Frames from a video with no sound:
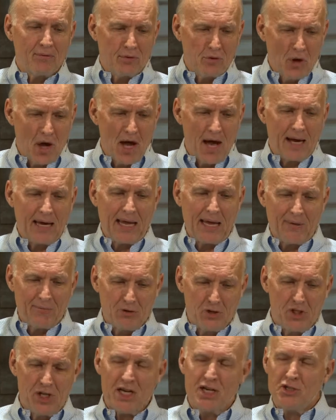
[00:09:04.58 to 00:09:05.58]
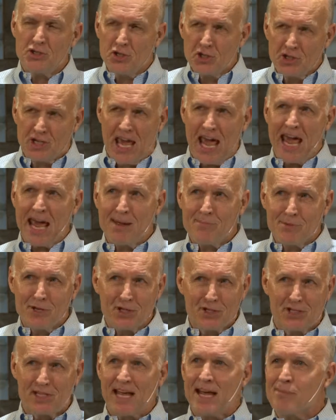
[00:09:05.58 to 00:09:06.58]
thought, if Jesus came to
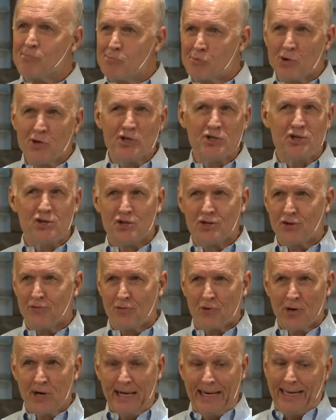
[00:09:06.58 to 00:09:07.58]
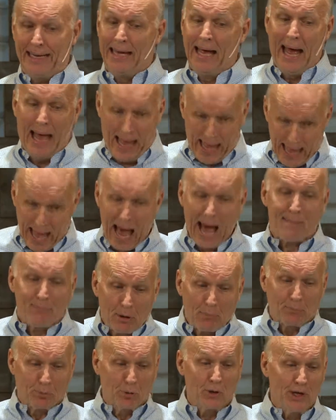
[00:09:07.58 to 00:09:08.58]
set prisoners free, I'm a
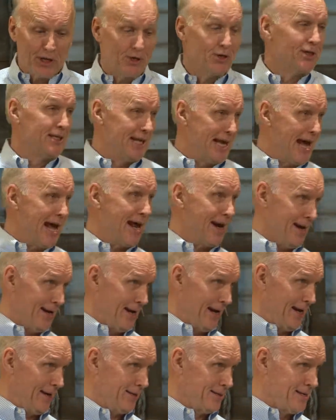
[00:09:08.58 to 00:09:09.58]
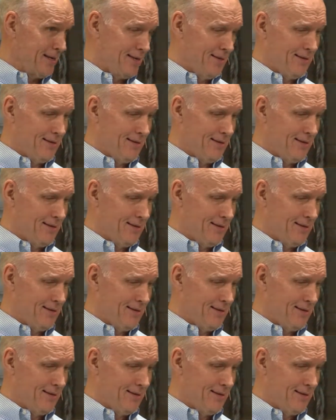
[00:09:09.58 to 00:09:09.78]
pretty good candidate.